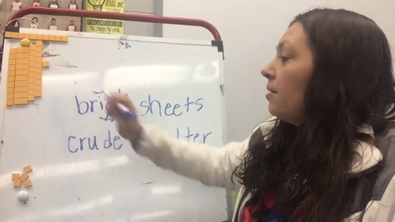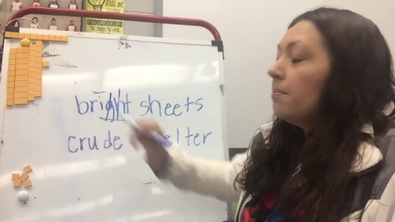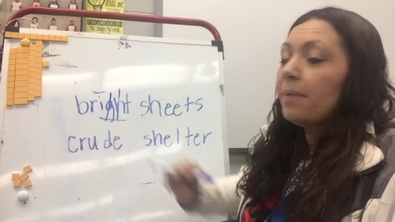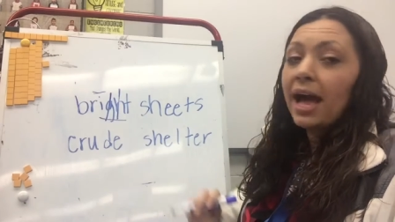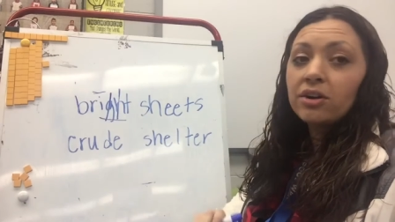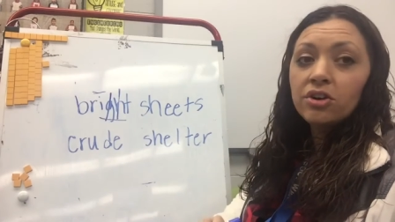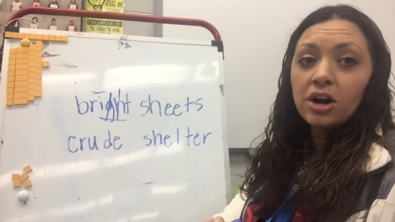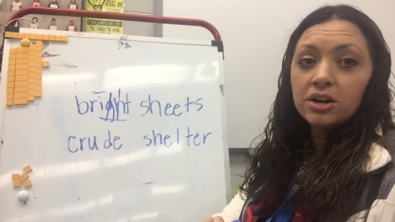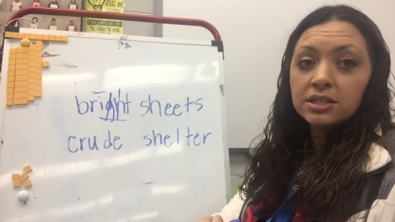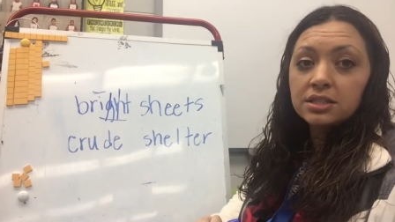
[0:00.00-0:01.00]

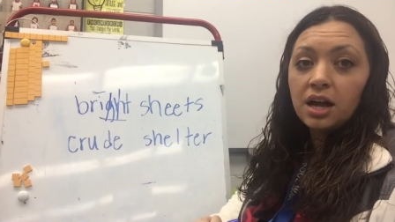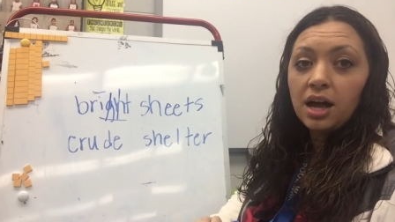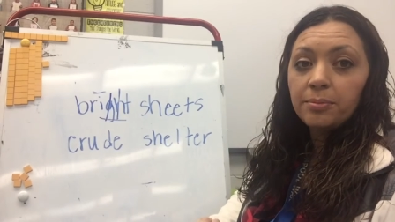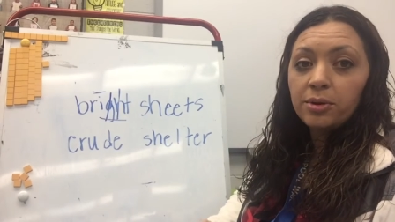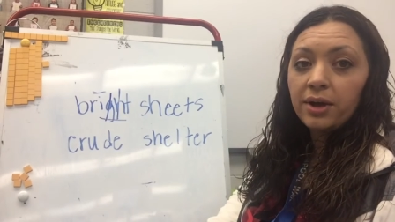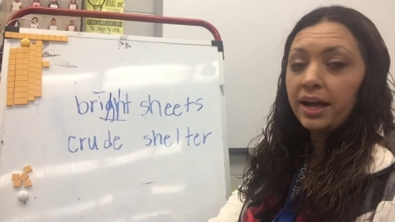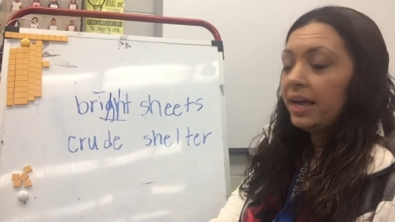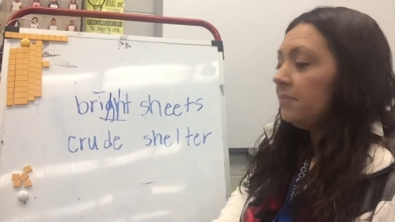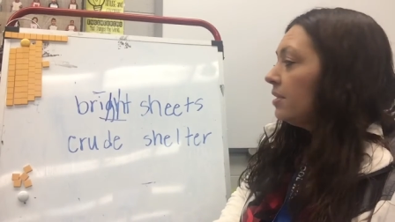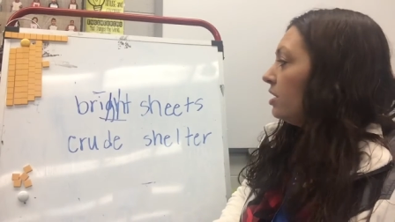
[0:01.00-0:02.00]
macron on top, okay?